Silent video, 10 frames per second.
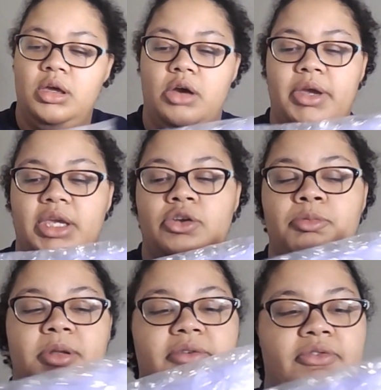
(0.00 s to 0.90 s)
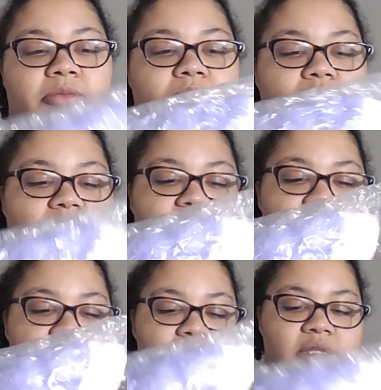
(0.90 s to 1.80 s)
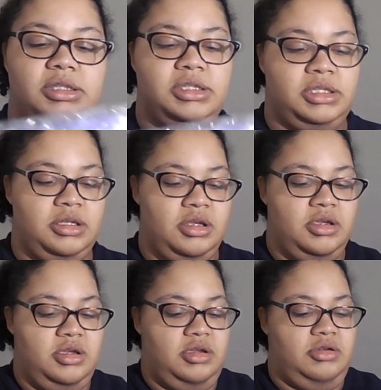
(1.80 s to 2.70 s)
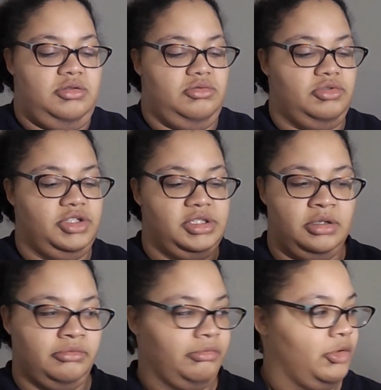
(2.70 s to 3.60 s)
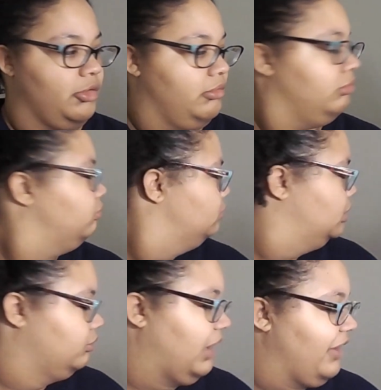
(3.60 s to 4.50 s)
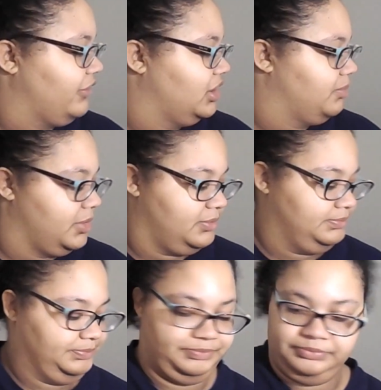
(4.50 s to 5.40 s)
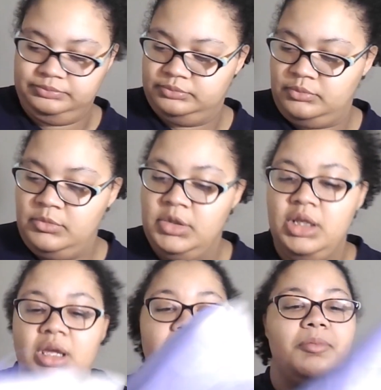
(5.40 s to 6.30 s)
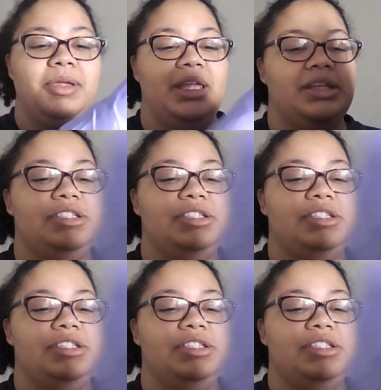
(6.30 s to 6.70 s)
I was gonna open it from the ends or just unravel it, but yeah,